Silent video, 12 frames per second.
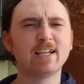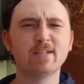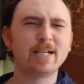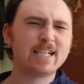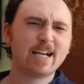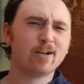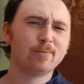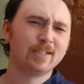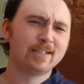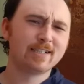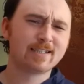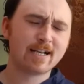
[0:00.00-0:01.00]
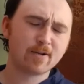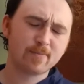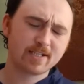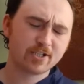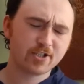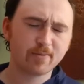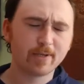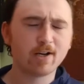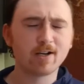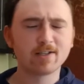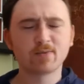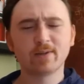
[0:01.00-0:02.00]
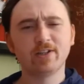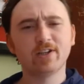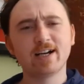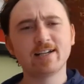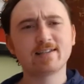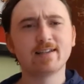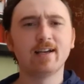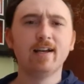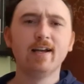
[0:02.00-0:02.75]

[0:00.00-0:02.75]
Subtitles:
He's been terrible in the center position, to be honest with you guys.